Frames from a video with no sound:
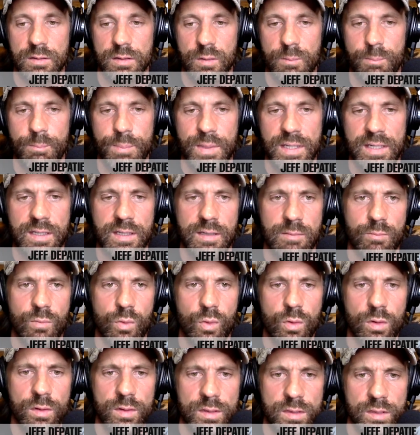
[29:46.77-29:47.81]
You're being
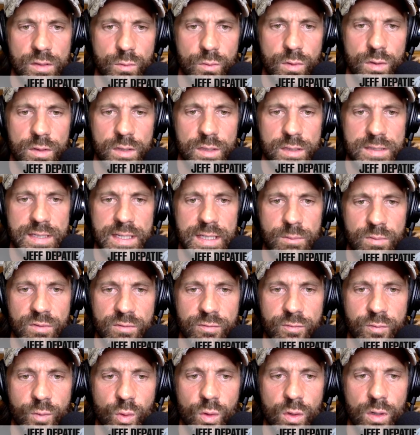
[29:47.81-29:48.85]
more than you were the day
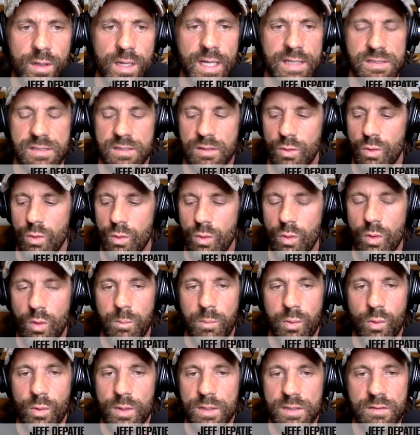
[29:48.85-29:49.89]
before. That's the
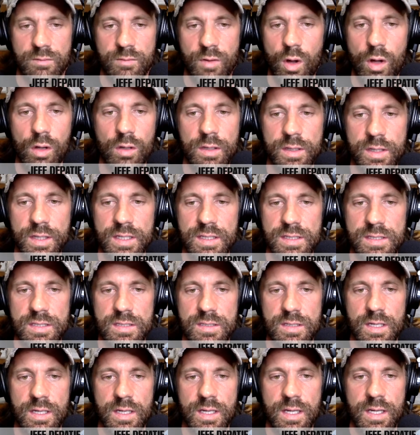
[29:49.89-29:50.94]
whole point of all of
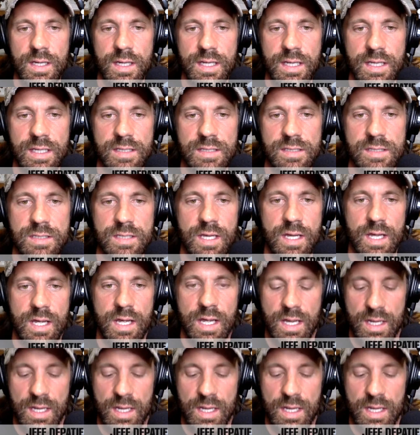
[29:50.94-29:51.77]
this is,